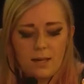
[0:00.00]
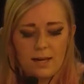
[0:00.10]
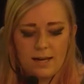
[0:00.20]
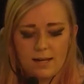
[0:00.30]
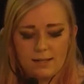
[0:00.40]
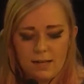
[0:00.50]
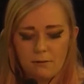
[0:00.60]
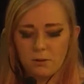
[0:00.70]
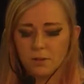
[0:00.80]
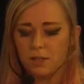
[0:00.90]
And
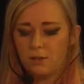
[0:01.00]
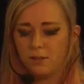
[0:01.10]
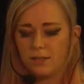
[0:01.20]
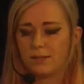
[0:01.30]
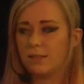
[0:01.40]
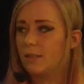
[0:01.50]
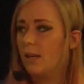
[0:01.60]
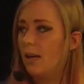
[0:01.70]
how do we glue it?